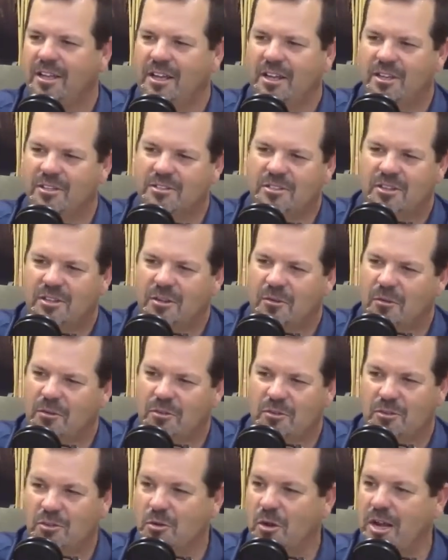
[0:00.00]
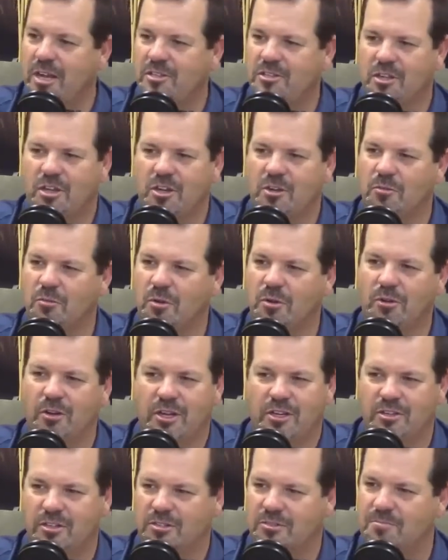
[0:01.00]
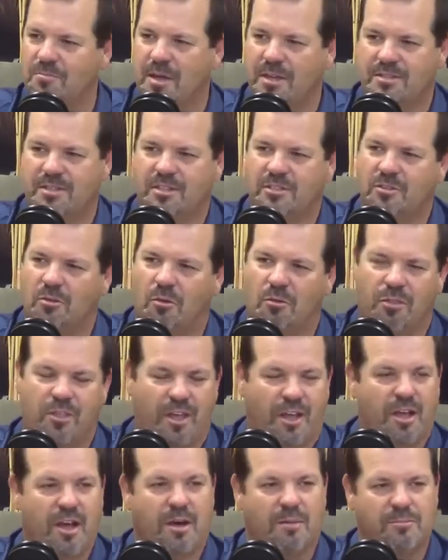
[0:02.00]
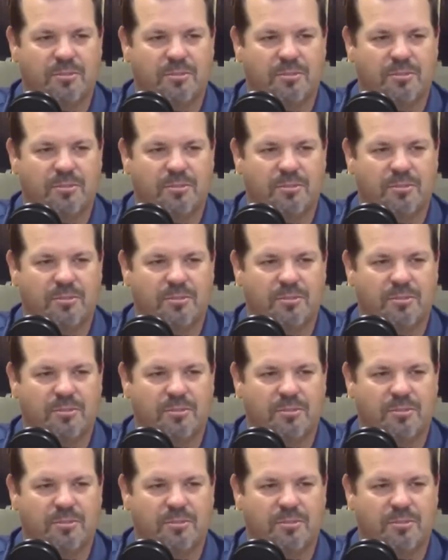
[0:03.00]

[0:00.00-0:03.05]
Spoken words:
because the trades could really just mess this whole thing up.